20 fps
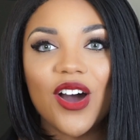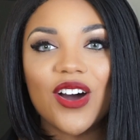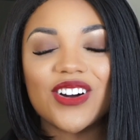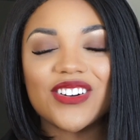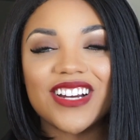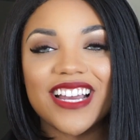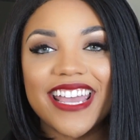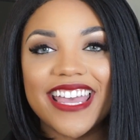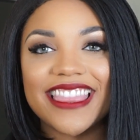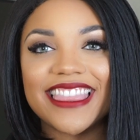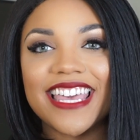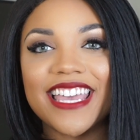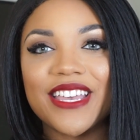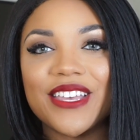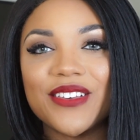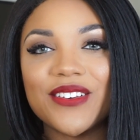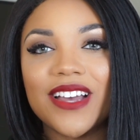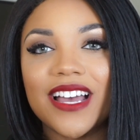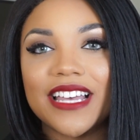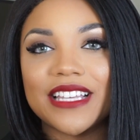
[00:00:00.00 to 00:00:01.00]
Alright,
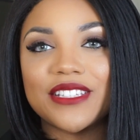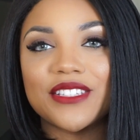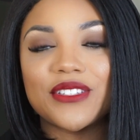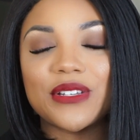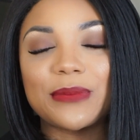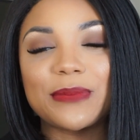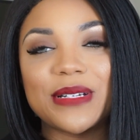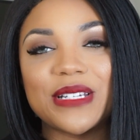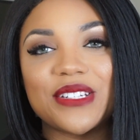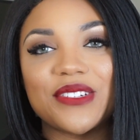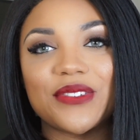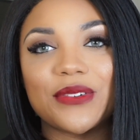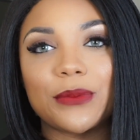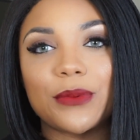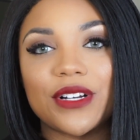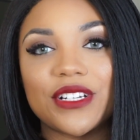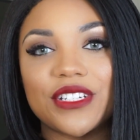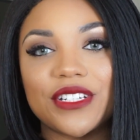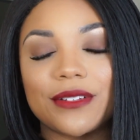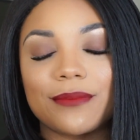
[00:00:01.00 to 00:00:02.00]
thank you guys so much for
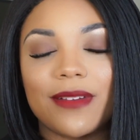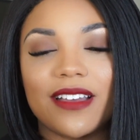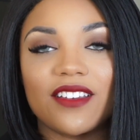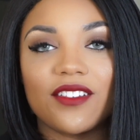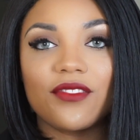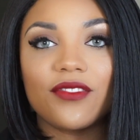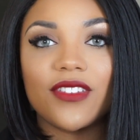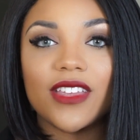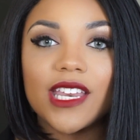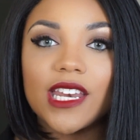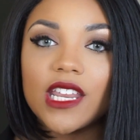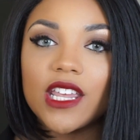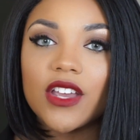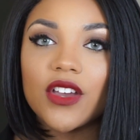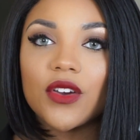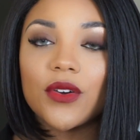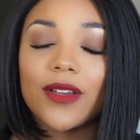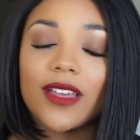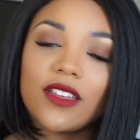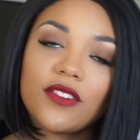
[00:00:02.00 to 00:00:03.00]
watching my
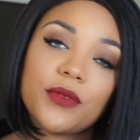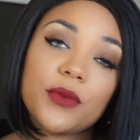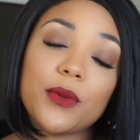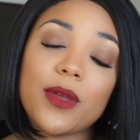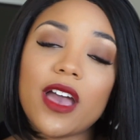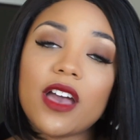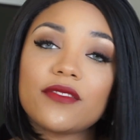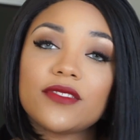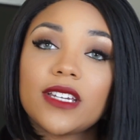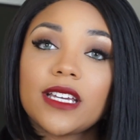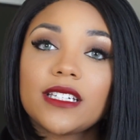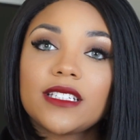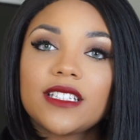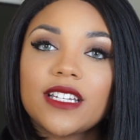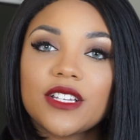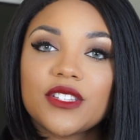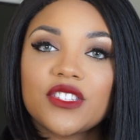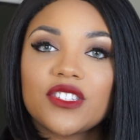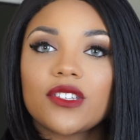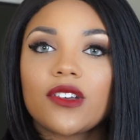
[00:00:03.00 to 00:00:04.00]
video. If you have not
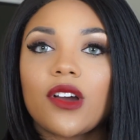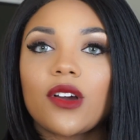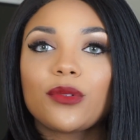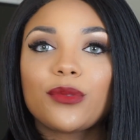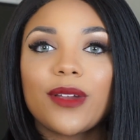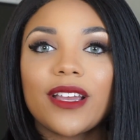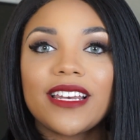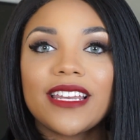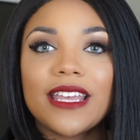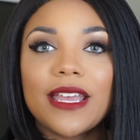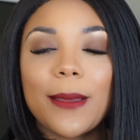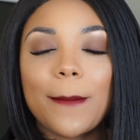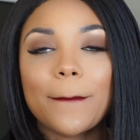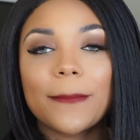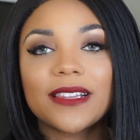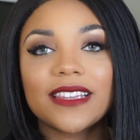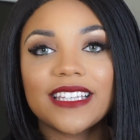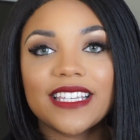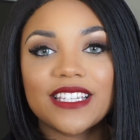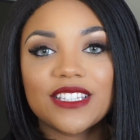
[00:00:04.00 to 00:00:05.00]
done so already,
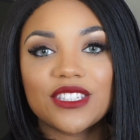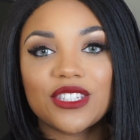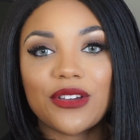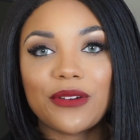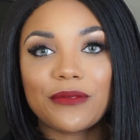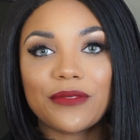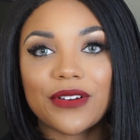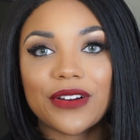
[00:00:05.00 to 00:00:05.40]
please don't